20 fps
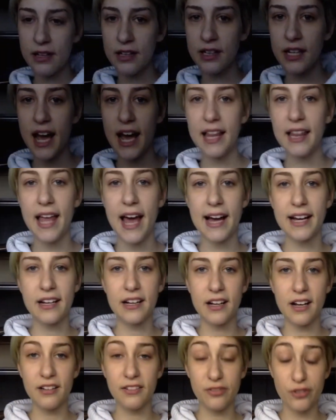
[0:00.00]
lilac
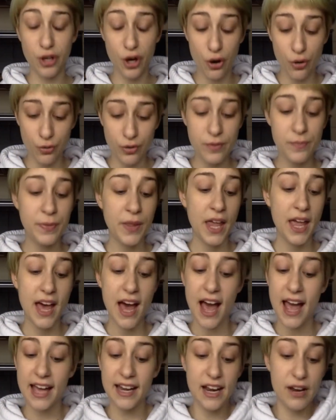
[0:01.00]
tone,
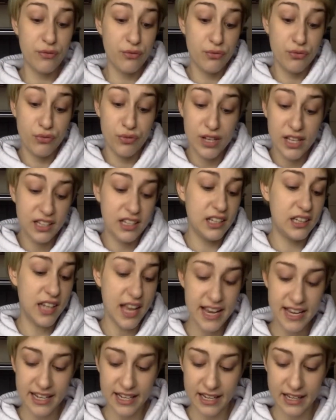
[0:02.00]
and I really
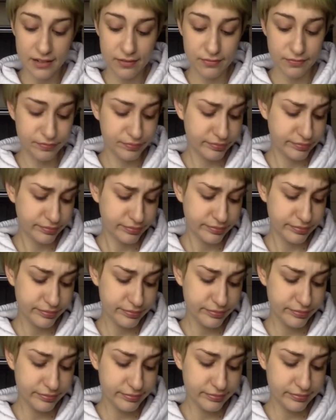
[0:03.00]
like it.
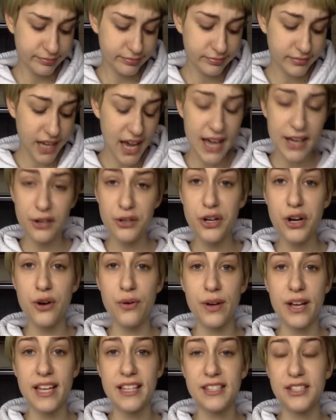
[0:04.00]
I don't
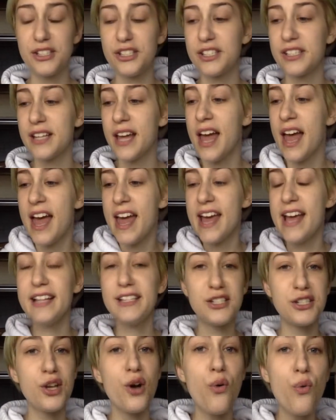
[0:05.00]
know, it's just,
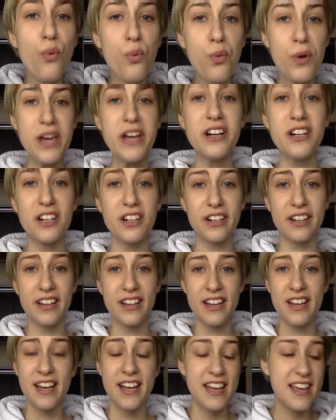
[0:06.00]
it's so weird.
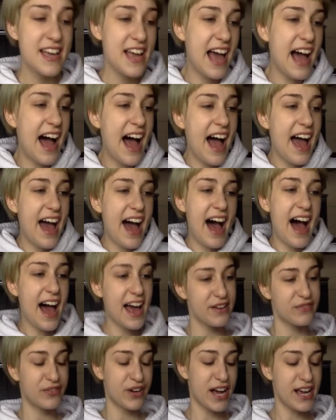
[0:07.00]

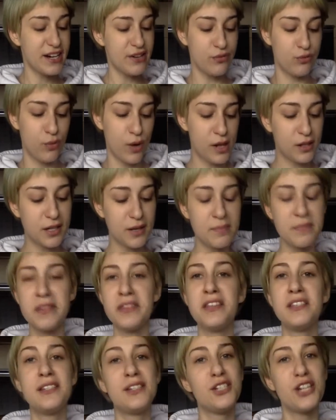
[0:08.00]
I've kind of welcomed
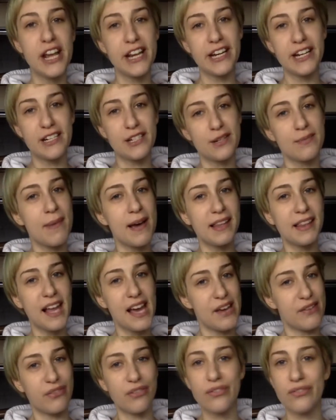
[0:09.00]
this shade into my
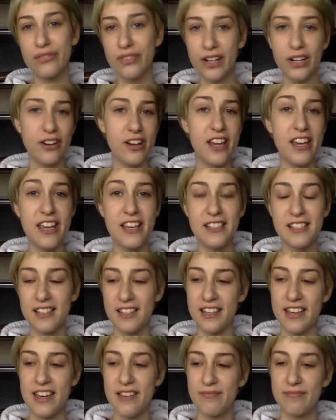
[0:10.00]
life very
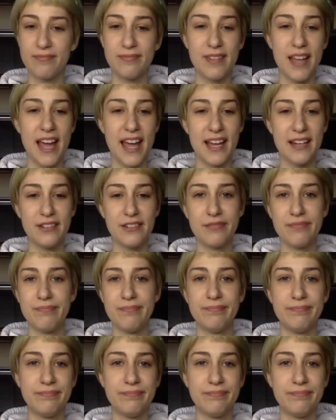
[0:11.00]
easily, and